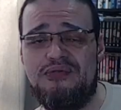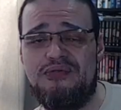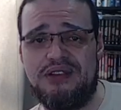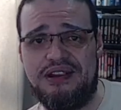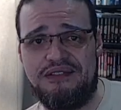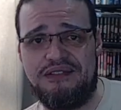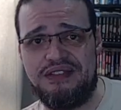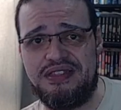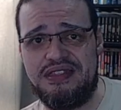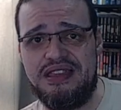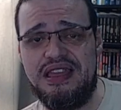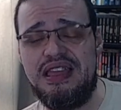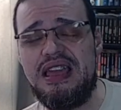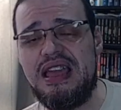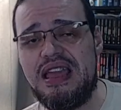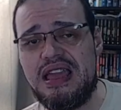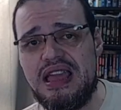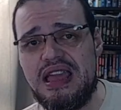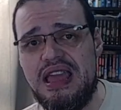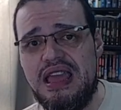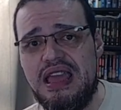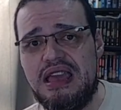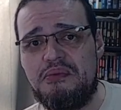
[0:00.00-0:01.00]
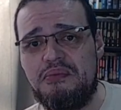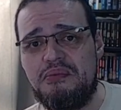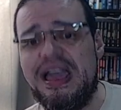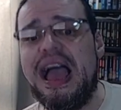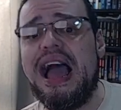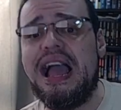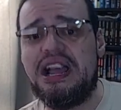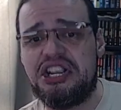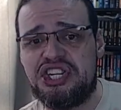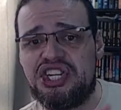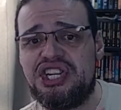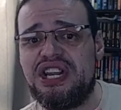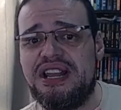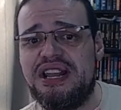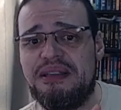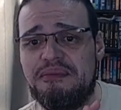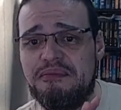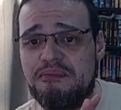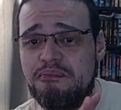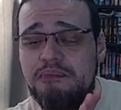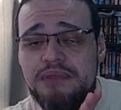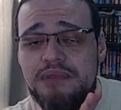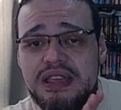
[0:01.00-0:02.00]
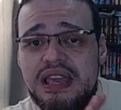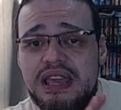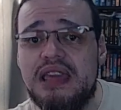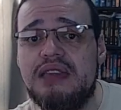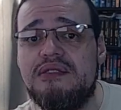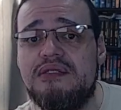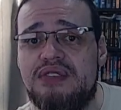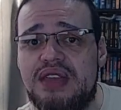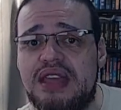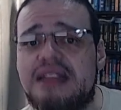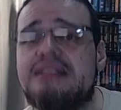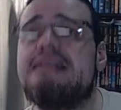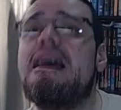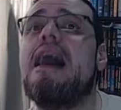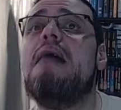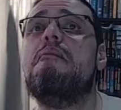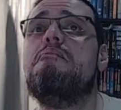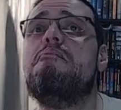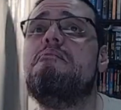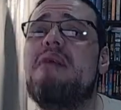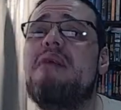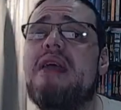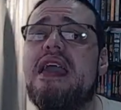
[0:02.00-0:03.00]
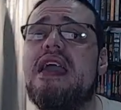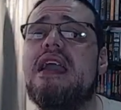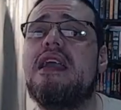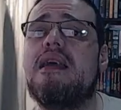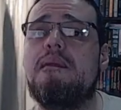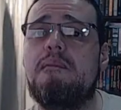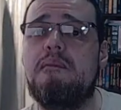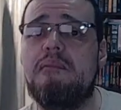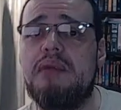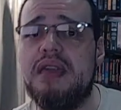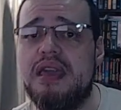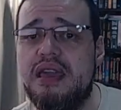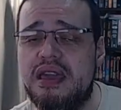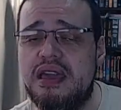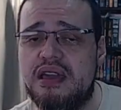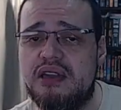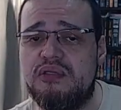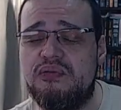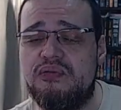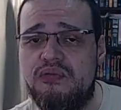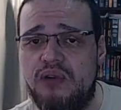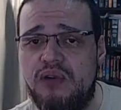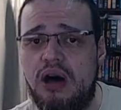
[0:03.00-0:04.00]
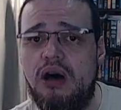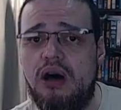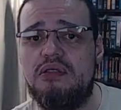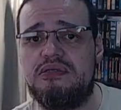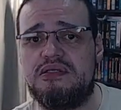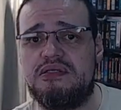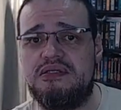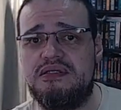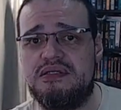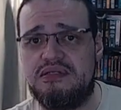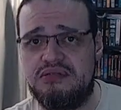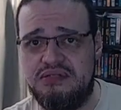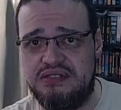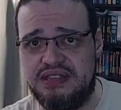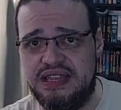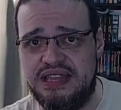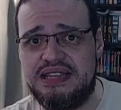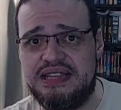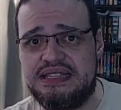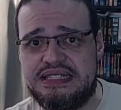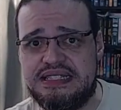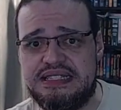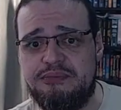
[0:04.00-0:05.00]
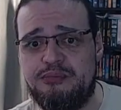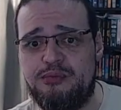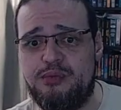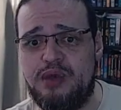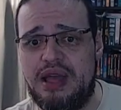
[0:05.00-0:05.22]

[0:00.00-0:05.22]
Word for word: for everything. We actually give it a big, big fault into this,